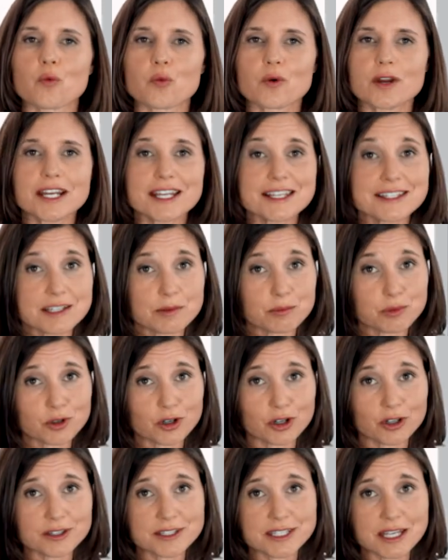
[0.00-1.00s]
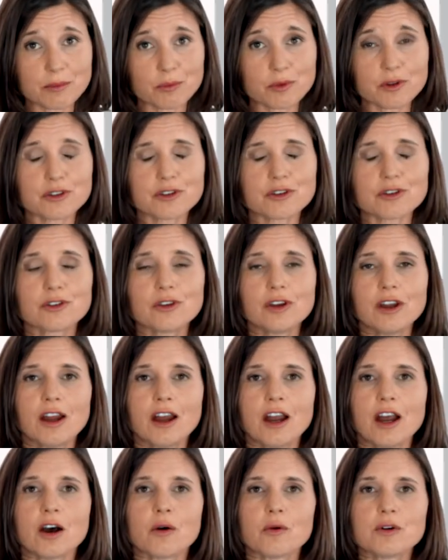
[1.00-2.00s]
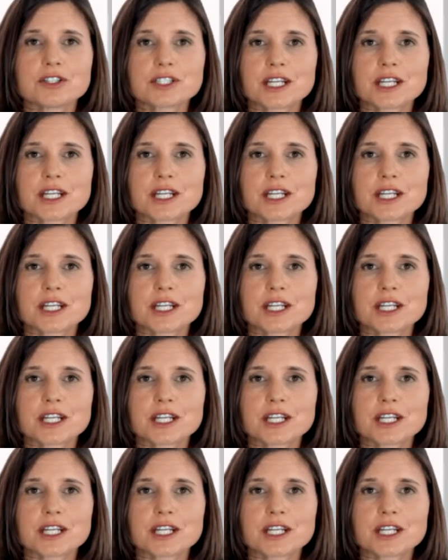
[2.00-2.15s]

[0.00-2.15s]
really simple concept with you, which